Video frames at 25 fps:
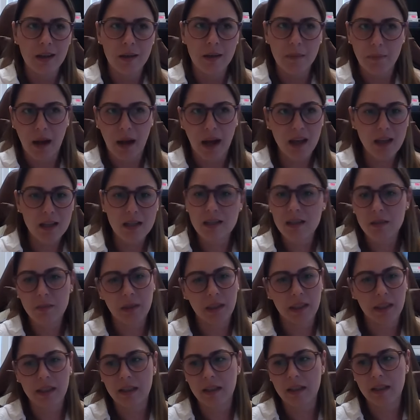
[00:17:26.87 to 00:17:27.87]

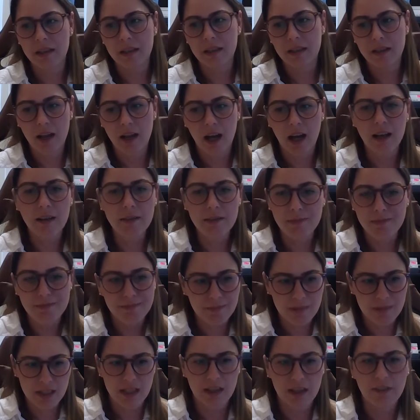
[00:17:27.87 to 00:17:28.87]
possibly not
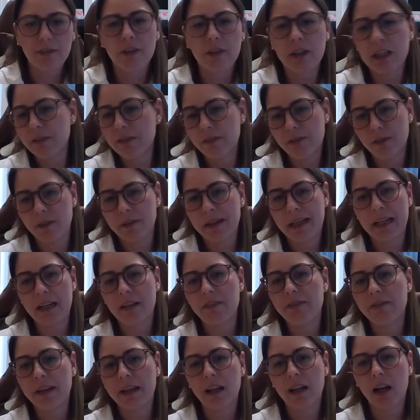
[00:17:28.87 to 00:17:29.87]
suffering from
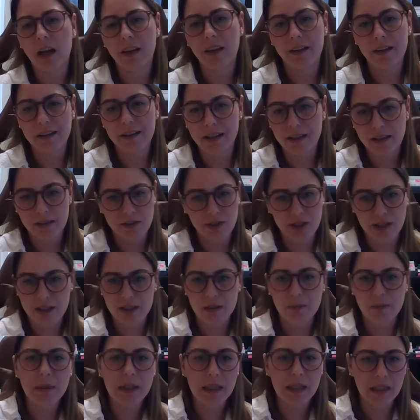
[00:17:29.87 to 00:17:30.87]
anything other than
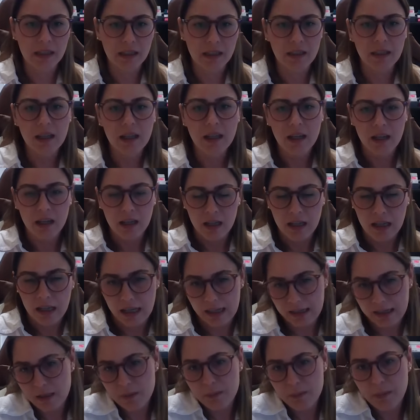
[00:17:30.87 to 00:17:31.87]
just being
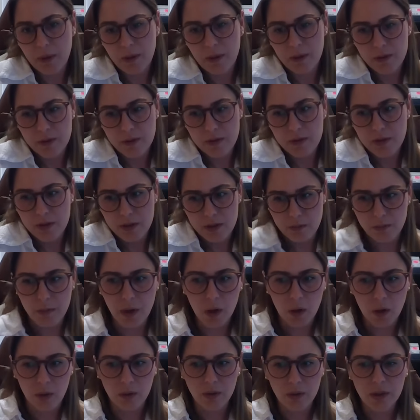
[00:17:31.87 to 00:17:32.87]
exposed to
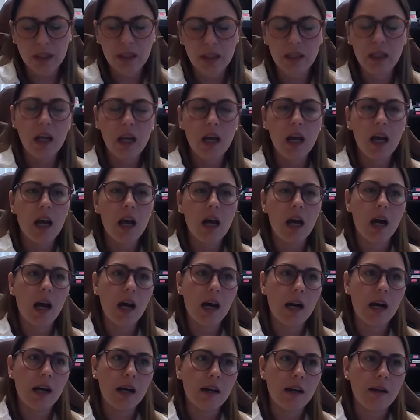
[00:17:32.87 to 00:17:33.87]
smoke.
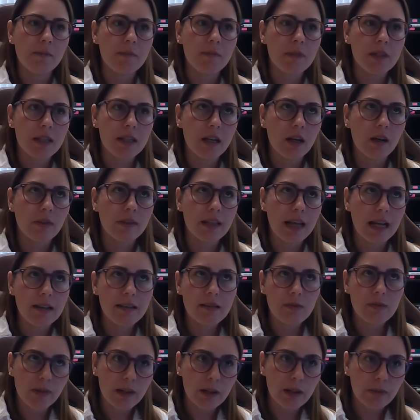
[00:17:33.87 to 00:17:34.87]
So
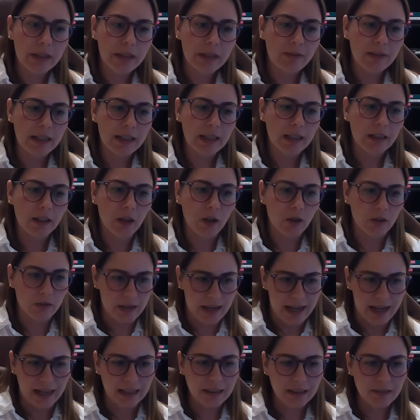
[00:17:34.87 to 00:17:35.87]
that's where we want to go
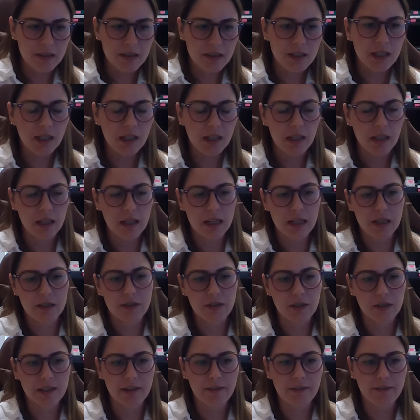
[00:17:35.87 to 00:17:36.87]
next, is
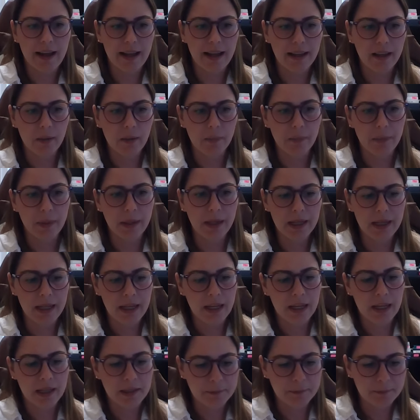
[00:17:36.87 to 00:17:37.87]
to develop
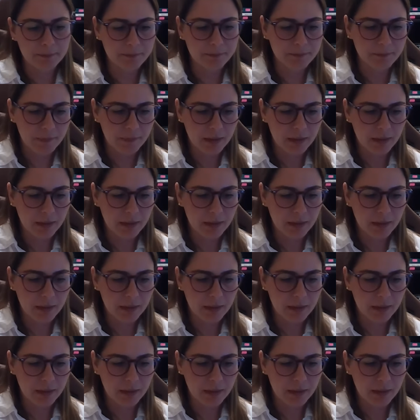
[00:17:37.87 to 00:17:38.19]
a